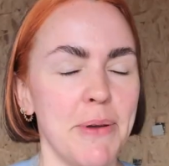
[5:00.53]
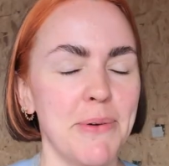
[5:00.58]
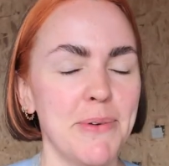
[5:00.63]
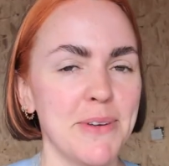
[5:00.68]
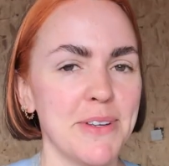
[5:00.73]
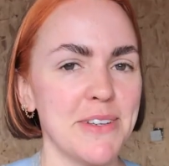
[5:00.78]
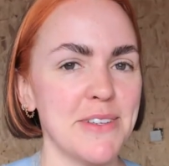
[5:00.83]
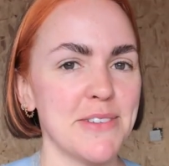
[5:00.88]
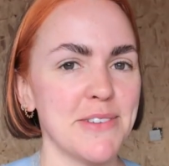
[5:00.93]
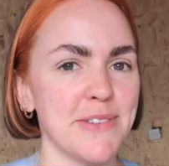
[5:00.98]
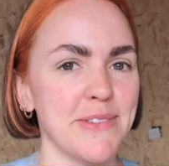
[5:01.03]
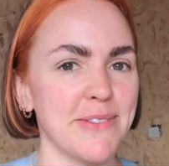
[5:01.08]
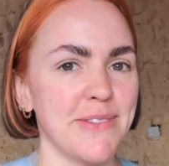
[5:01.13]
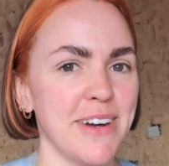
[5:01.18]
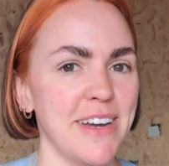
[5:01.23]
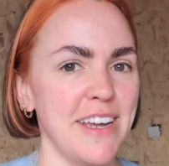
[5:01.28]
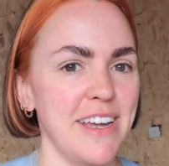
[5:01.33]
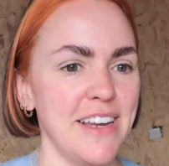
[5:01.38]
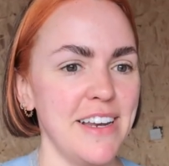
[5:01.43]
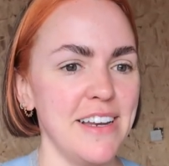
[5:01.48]
builders
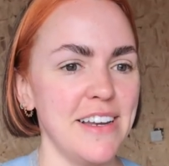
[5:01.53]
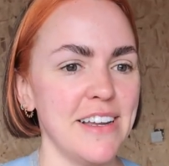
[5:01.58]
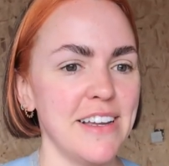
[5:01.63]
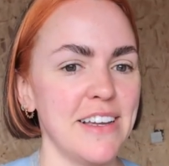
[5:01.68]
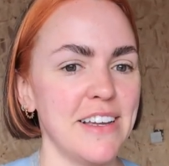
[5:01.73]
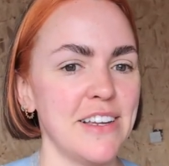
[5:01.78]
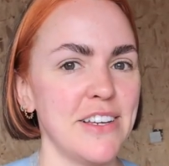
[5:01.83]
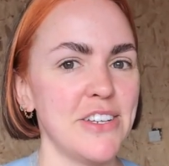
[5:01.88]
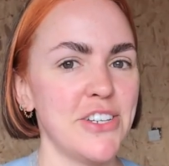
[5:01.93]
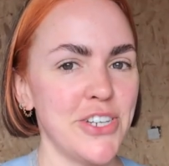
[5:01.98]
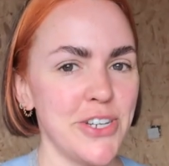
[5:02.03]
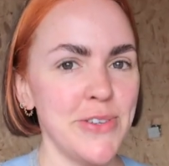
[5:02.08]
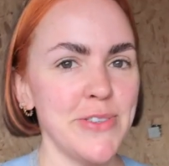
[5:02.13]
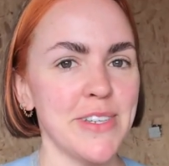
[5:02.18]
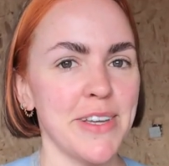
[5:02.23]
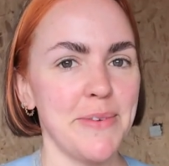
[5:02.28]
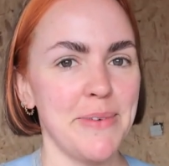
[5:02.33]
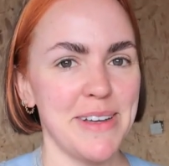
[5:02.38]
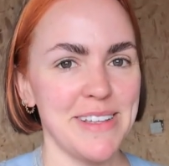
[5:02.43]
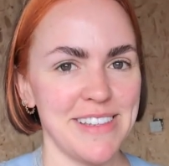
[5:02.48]
were in
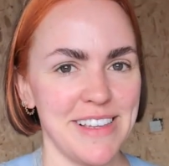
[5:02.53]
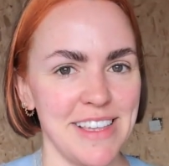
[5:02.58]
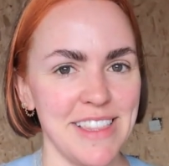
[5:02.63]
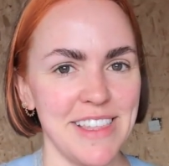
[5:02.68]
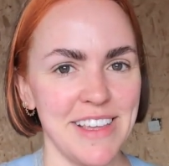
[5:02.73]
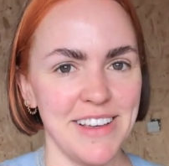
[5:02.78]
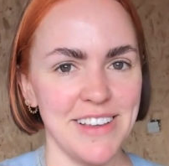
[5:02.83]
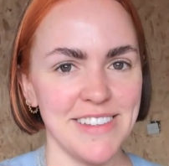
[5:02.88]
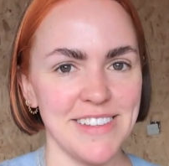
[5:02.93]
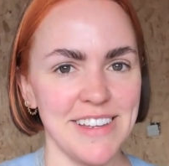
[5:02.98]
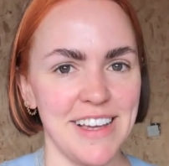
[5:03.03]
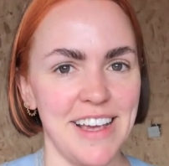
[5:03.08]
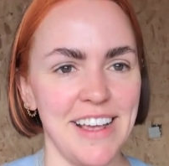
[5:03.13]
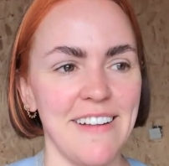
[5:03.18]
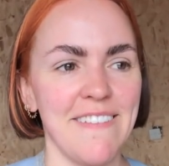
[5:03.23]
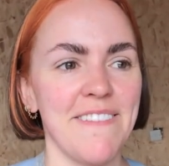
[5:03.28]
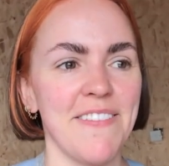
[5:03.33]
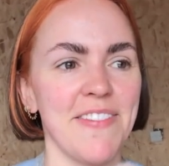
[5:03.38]
Tuesday, Wednesday, Thursday.